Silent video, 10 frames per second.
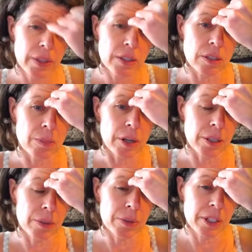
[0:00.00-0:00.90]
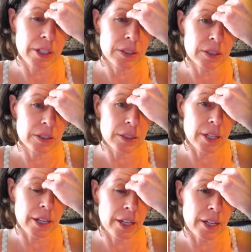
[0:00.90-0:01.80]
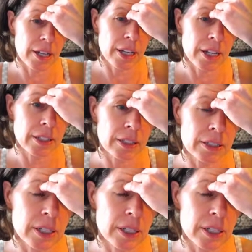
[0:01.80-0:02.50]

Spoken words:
to the marketplace, and